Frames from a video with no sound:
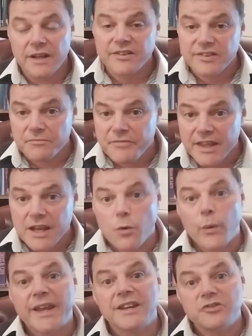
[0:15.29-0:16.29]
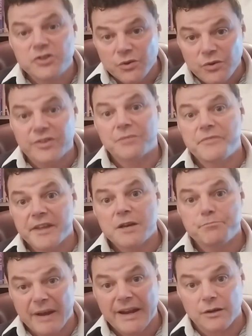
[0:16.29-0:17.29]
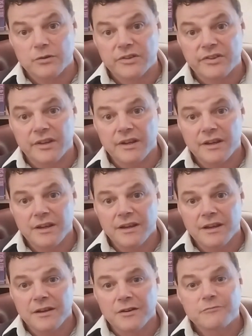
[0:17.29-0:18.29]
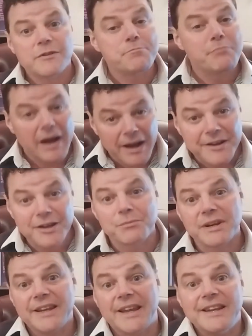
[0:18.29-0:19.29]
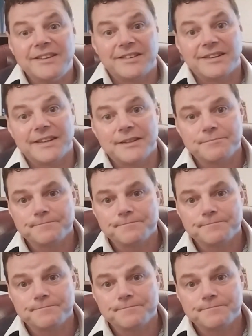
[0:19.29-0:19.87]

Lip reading: and something we can do something about remarkably easily.